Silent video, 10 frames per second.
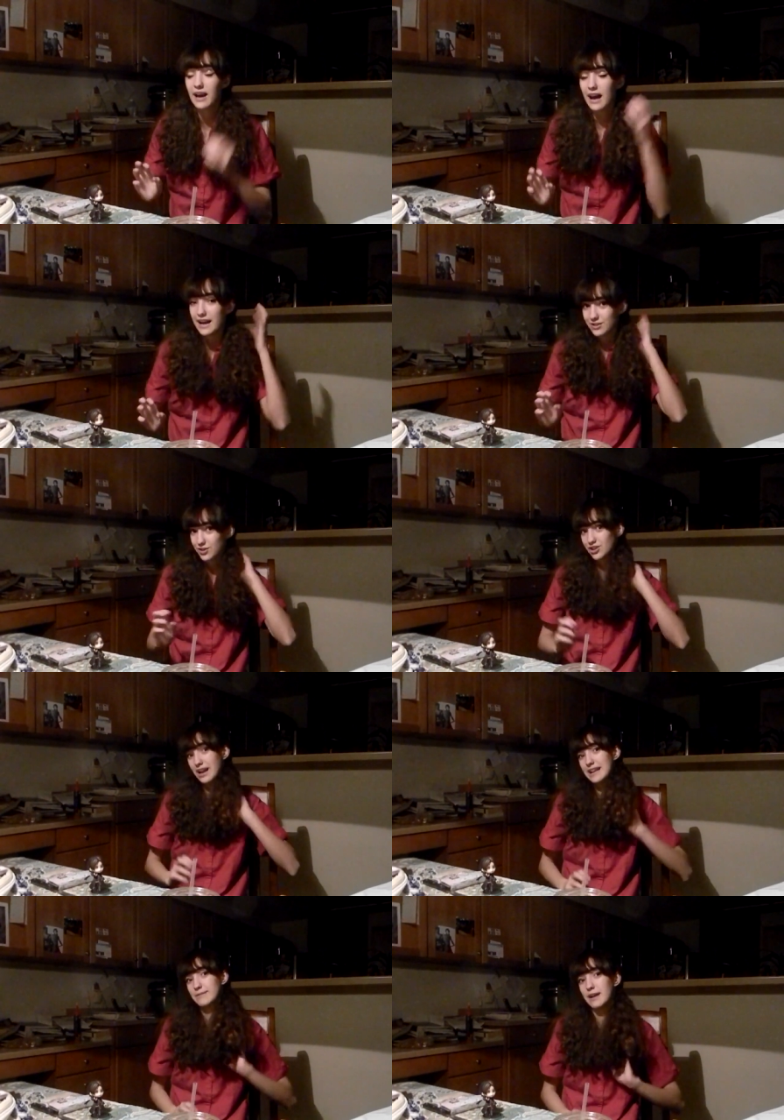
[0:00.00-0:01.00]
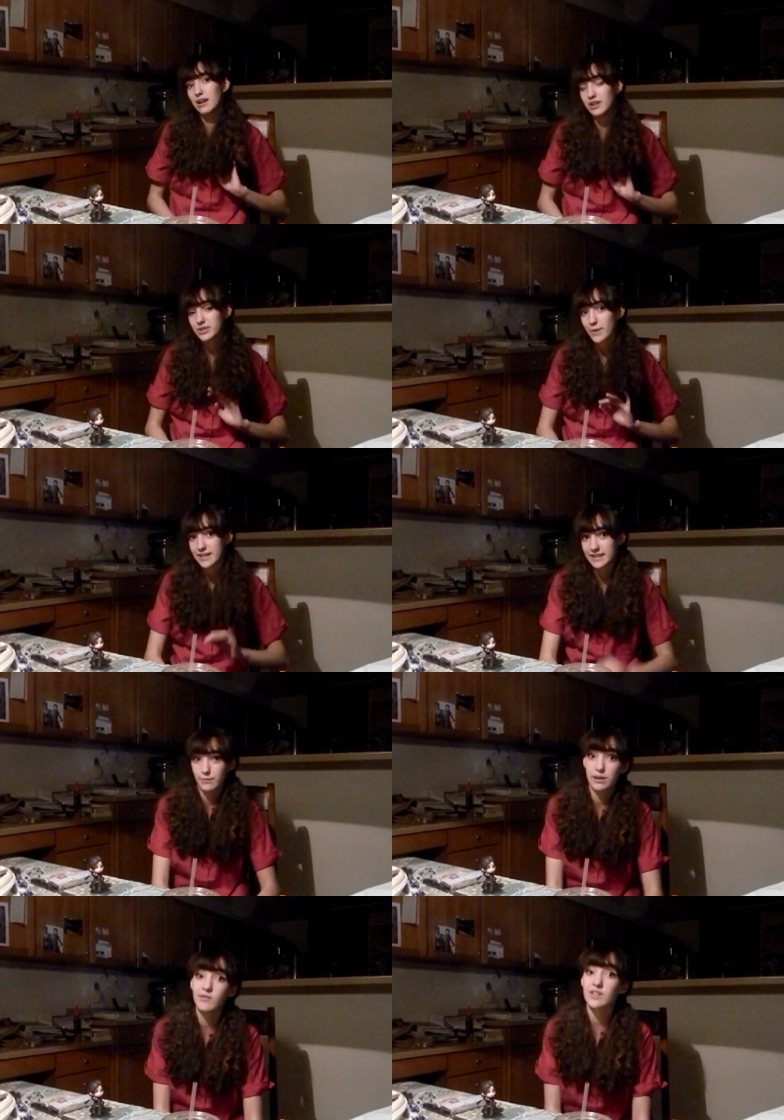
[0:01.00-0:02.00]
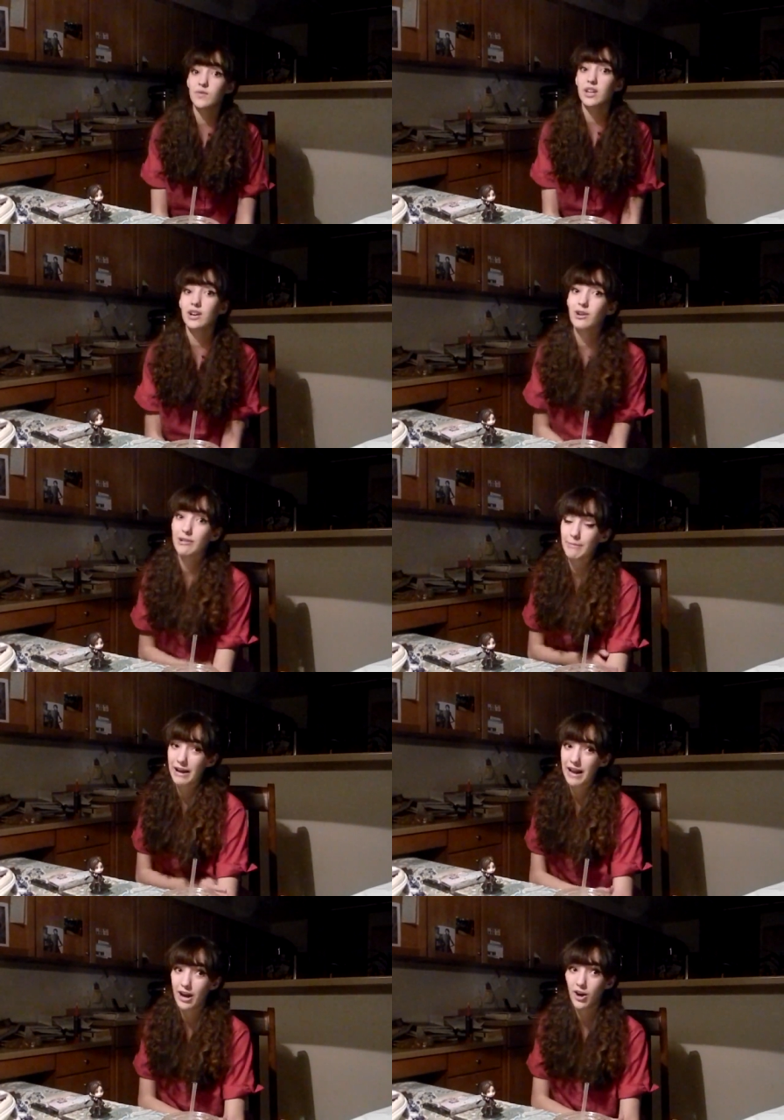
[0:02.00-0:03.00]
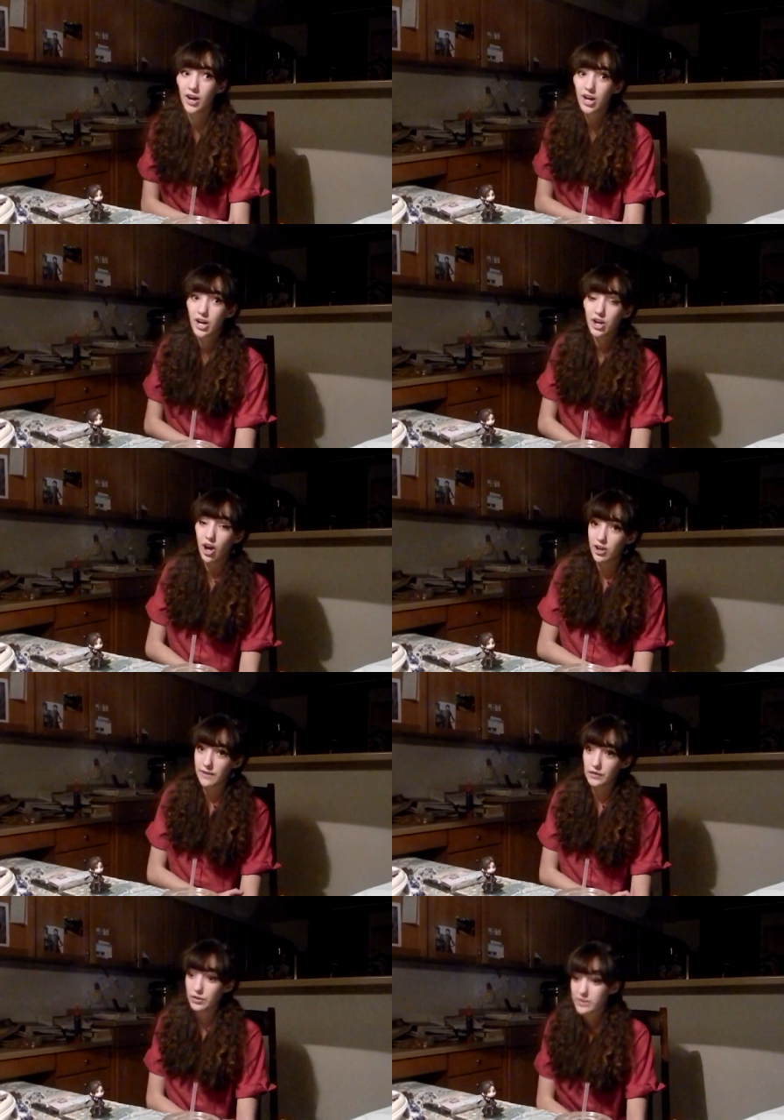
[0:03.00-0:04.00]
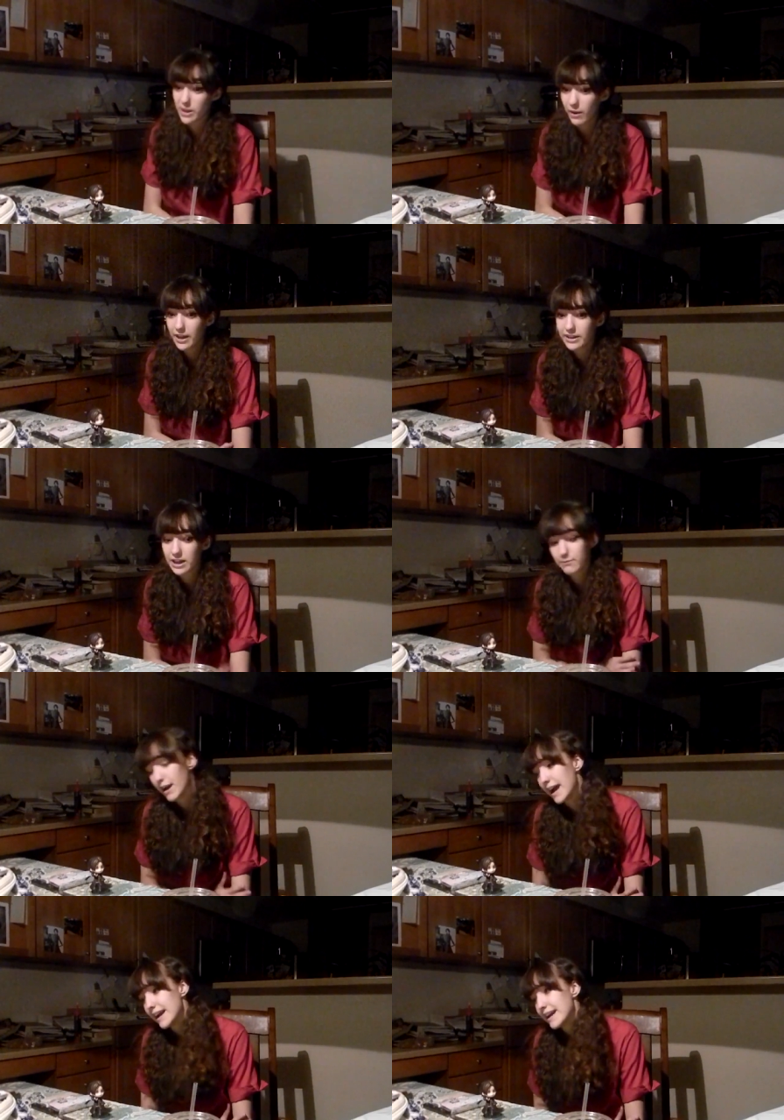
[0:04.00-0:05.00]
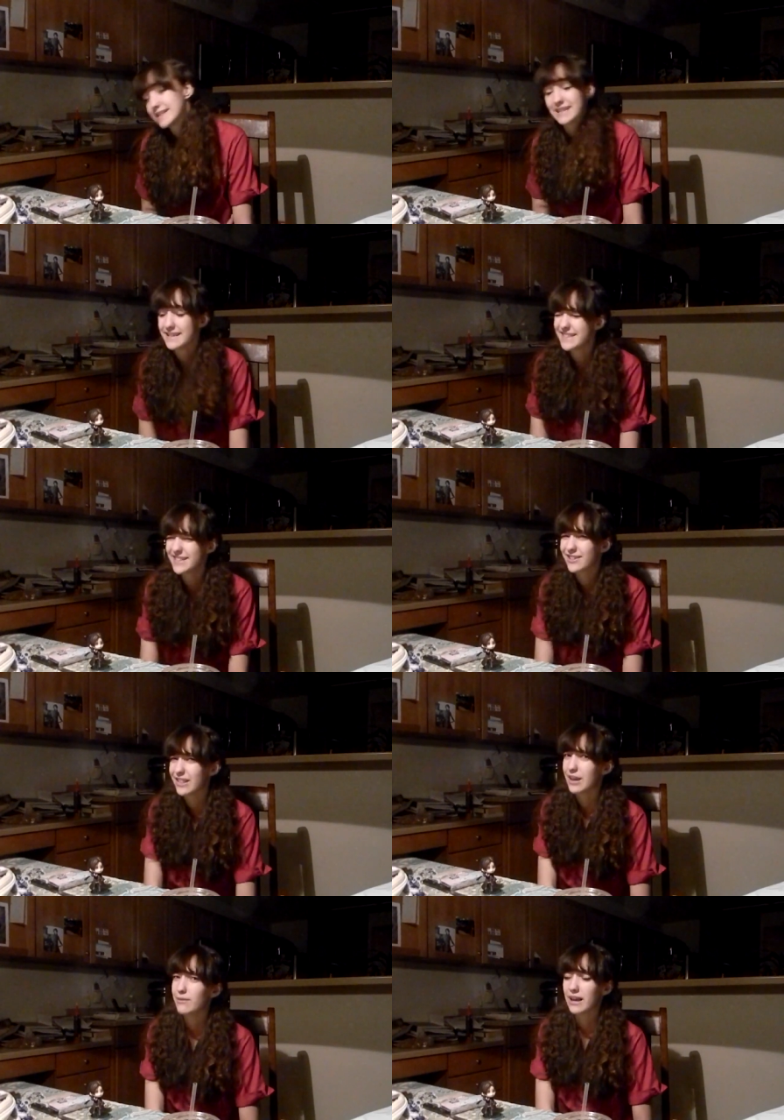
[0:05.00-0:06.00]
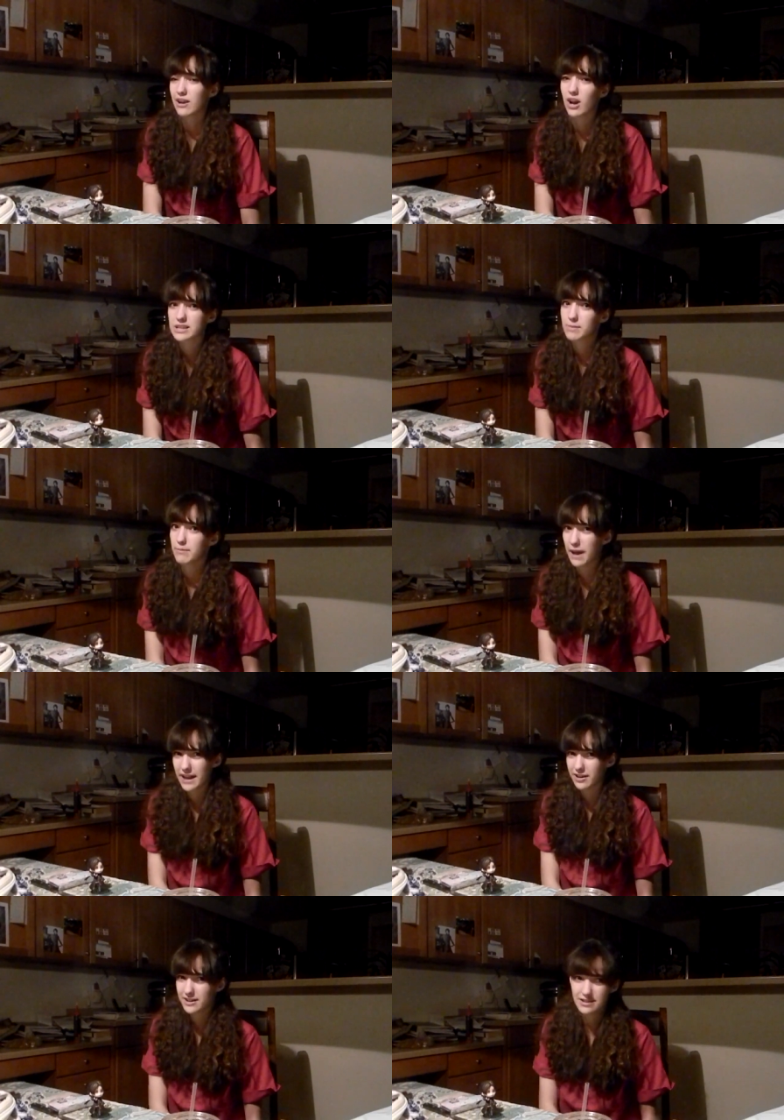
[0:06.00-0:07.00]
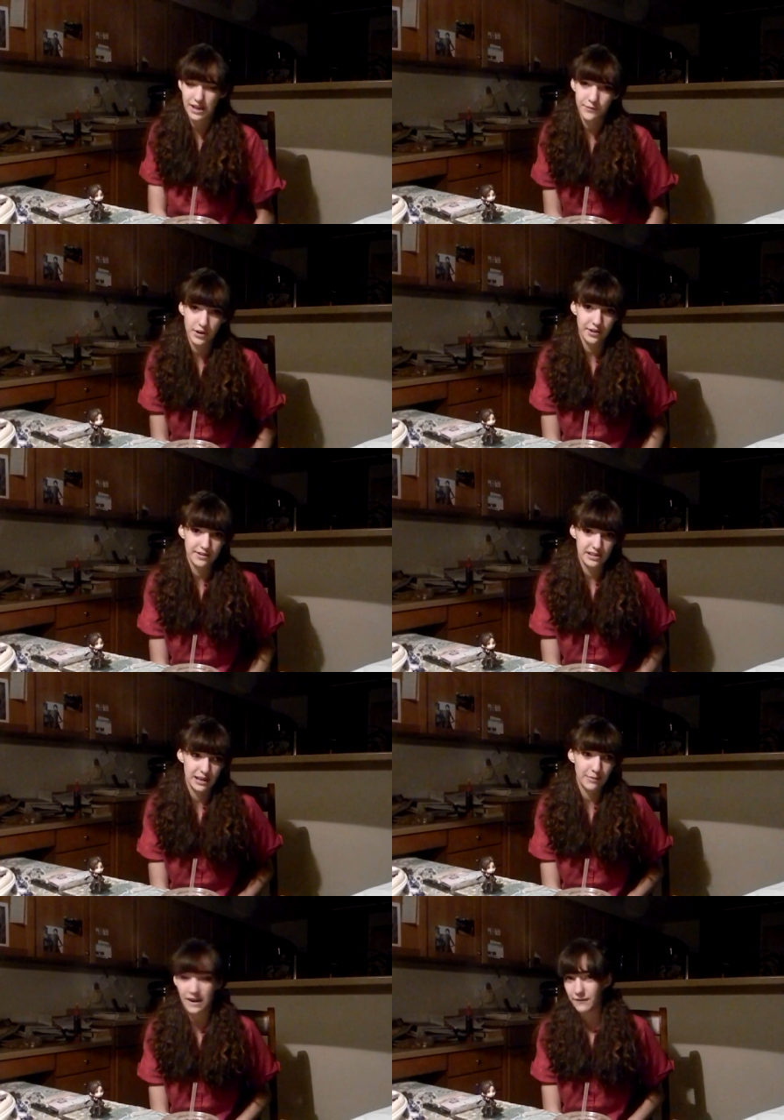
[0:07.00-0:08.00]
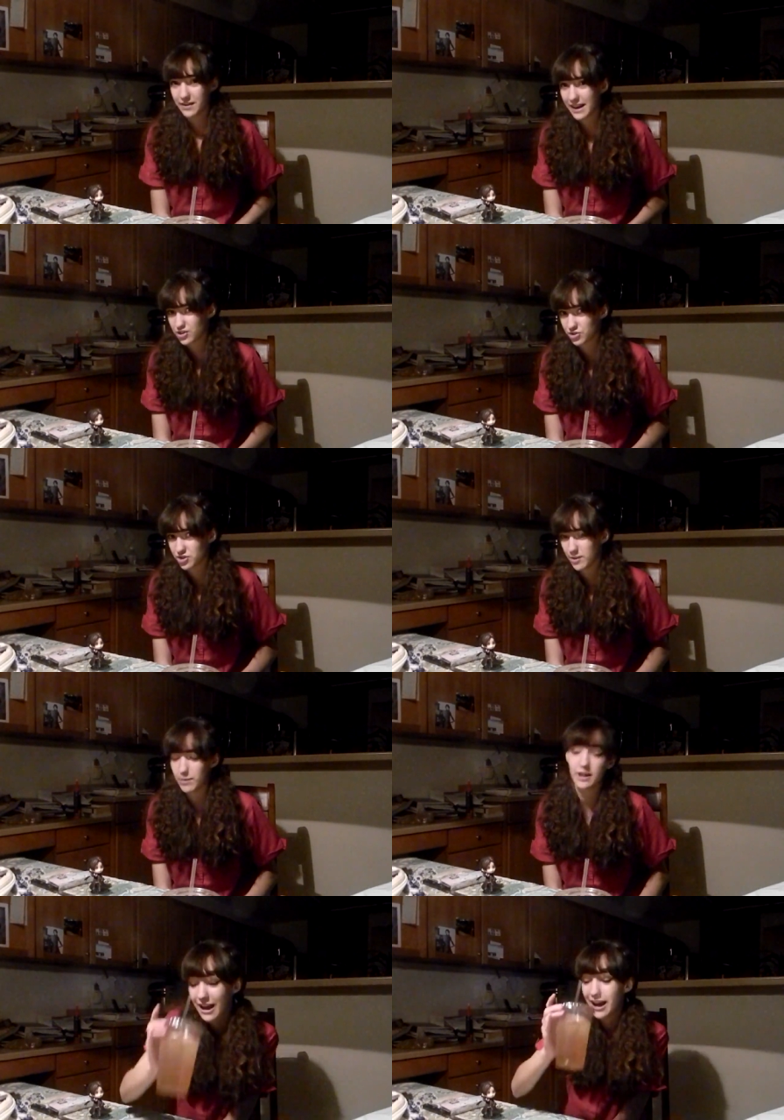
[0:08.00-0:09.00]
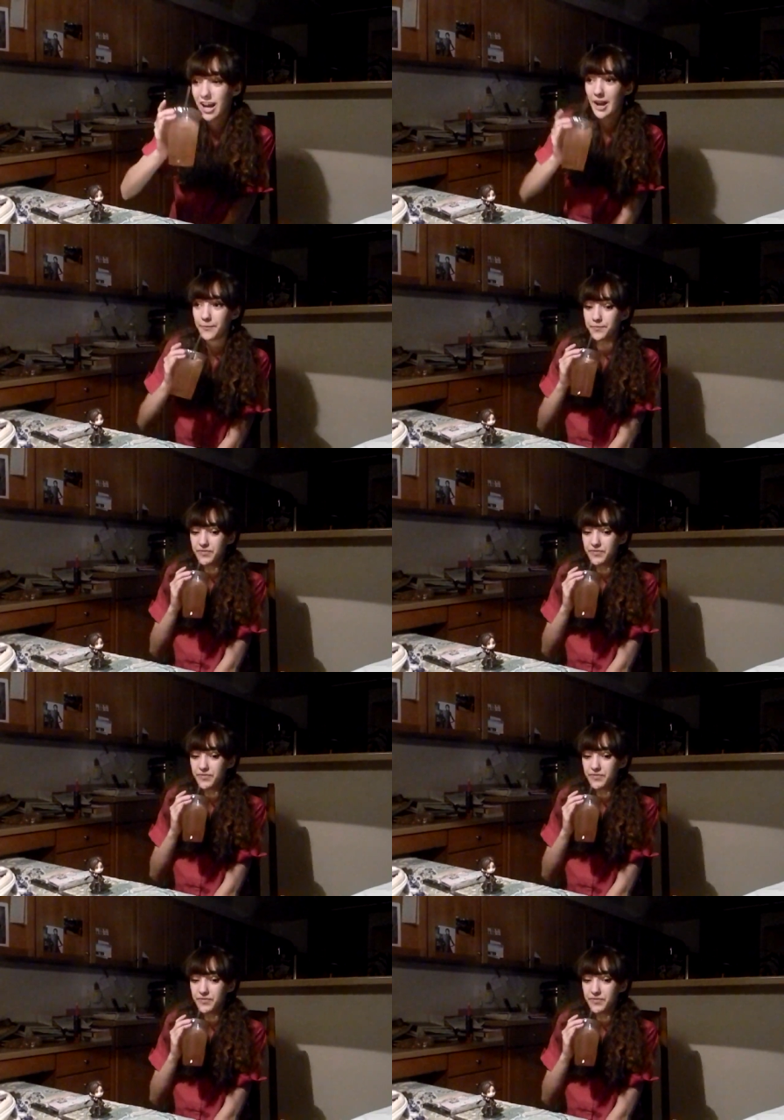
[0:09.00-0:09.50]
I told you guys about AliExpress in a previous video and about how all you have to do is go on there and buy it. It's easier than like cosplay biner and stuff where you don't have to like pay for extra shipping. Um,